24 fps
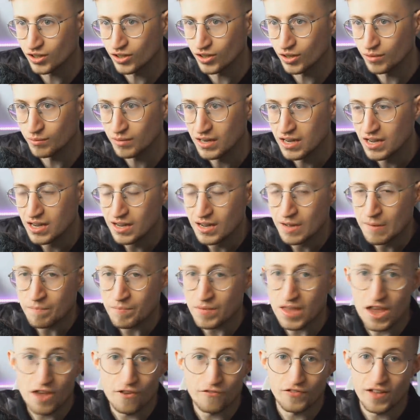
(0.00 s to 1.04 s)

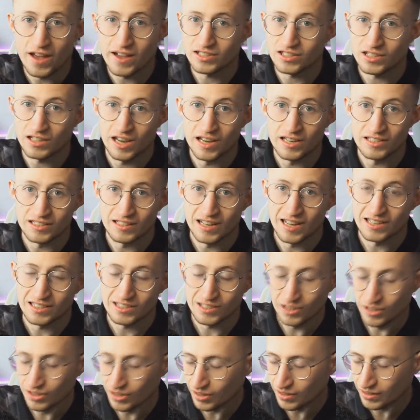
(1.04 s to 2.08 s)
if that's the case, and
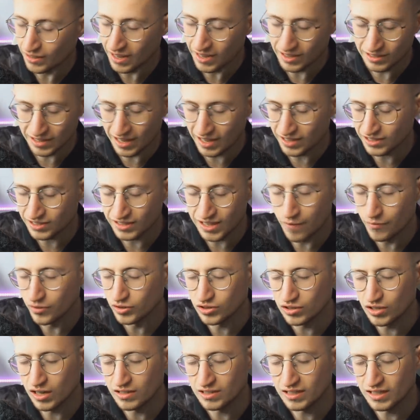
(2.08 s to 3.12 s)
that's
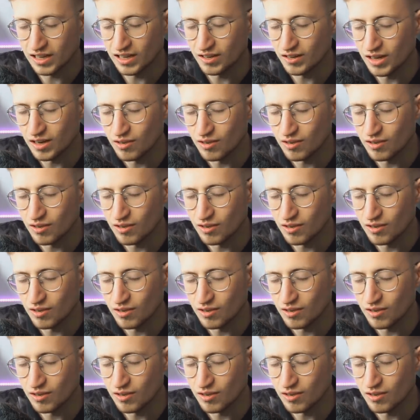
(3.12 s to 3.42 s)
devastating.